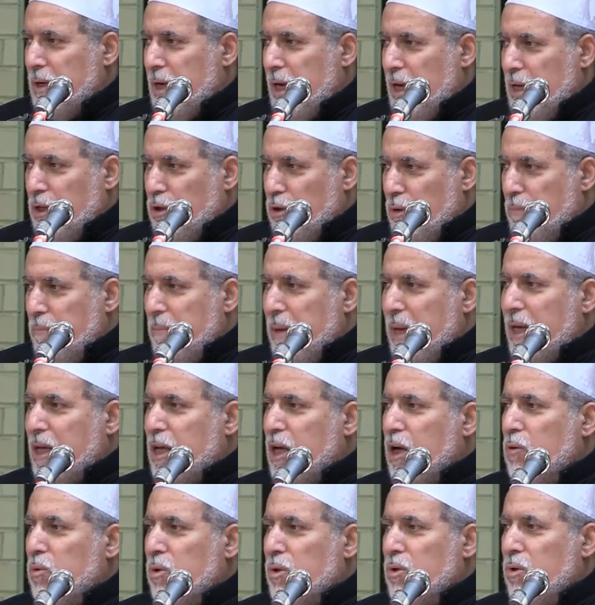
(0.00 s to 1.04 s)
And you're
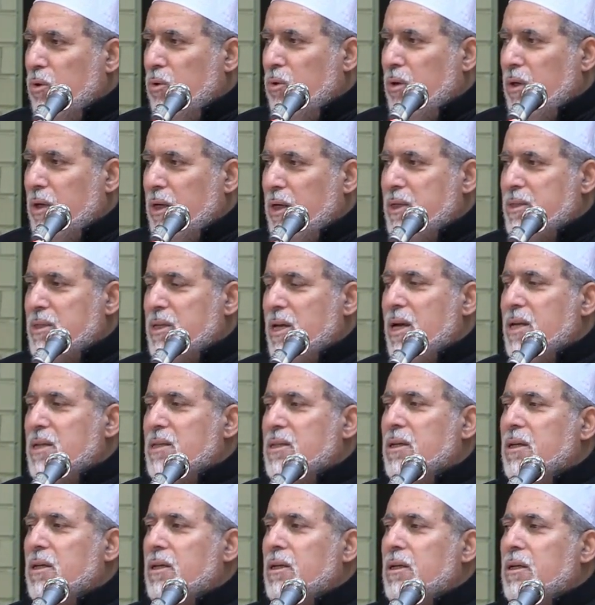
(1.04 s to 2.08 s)
making wudu, he
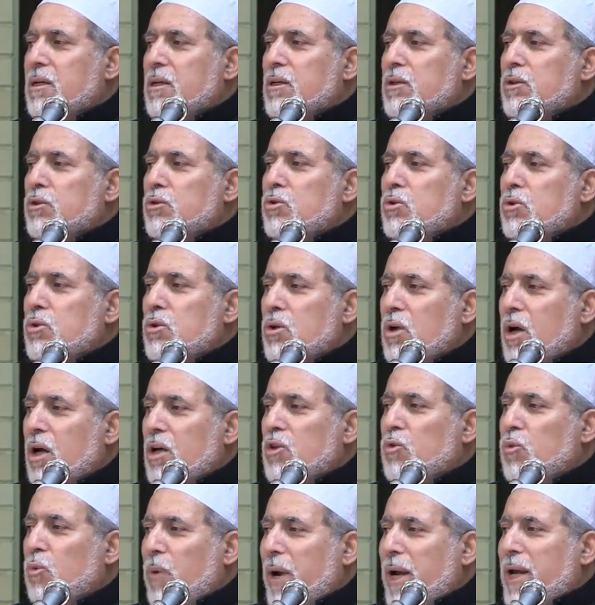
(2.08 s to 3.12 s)
says, do
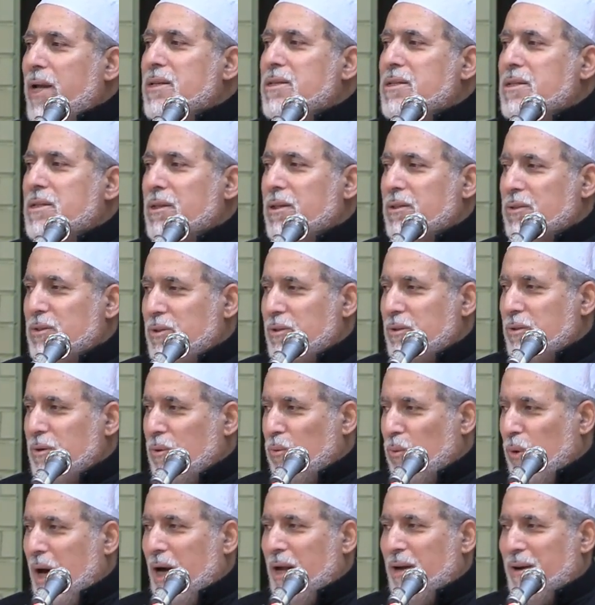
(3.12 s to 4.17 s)
not waste
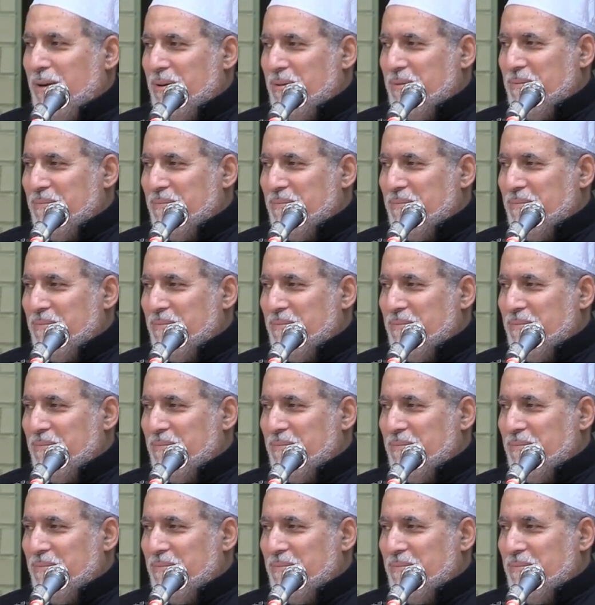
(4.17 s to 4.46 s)
water.